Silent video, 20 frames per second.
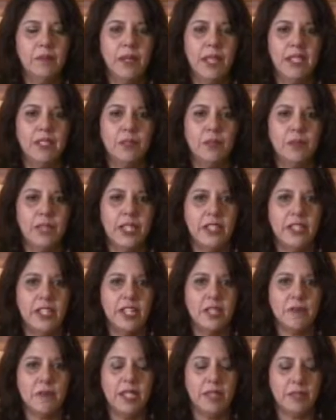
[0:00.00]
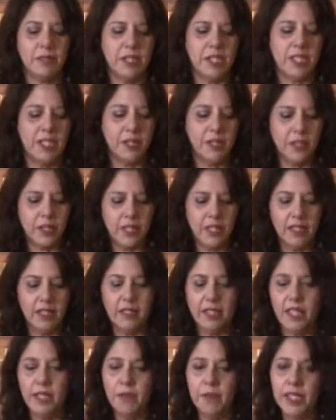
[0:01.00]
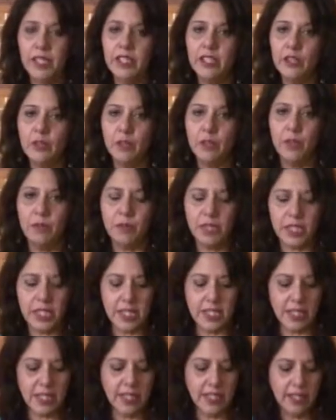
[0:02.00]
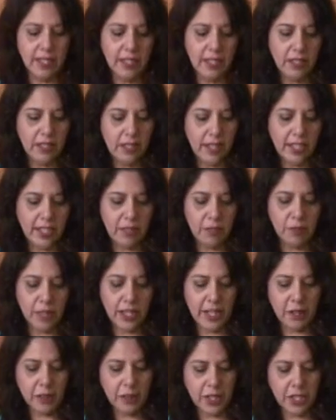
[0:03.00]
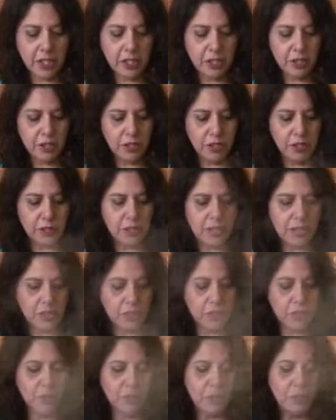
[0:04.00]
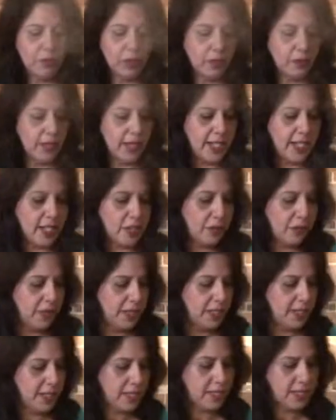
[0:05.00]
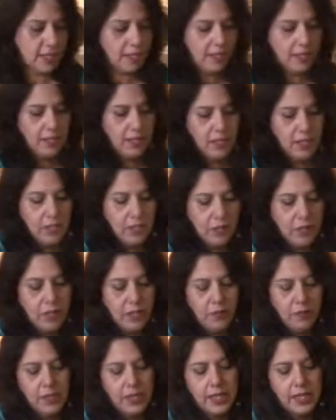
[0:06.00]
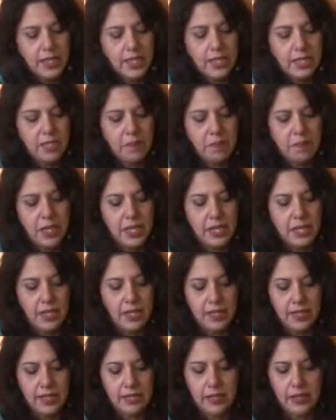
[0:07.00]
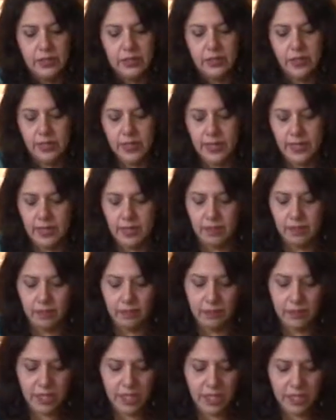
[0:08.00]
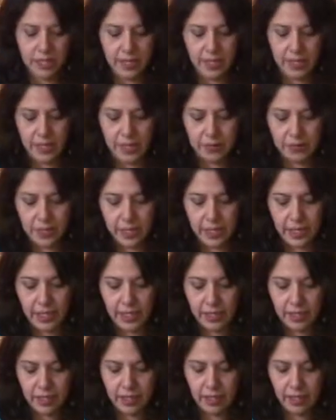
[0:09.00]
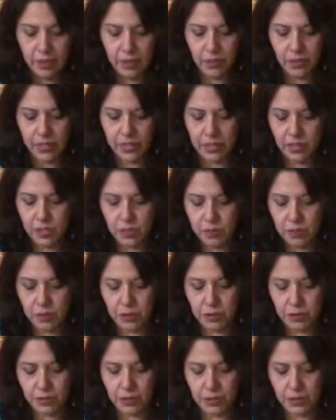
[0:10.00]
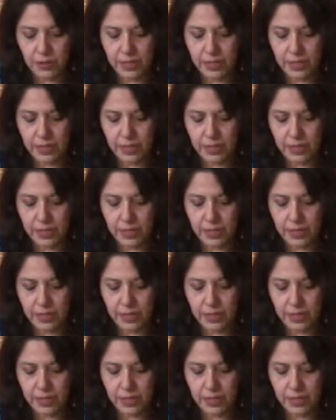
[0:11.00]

back to Why Jasmine Everyday Cooking. Our meal is almost done, and what I wanted to do is show you the rice first, so that we can start making our chutney after that. And look at this beautiful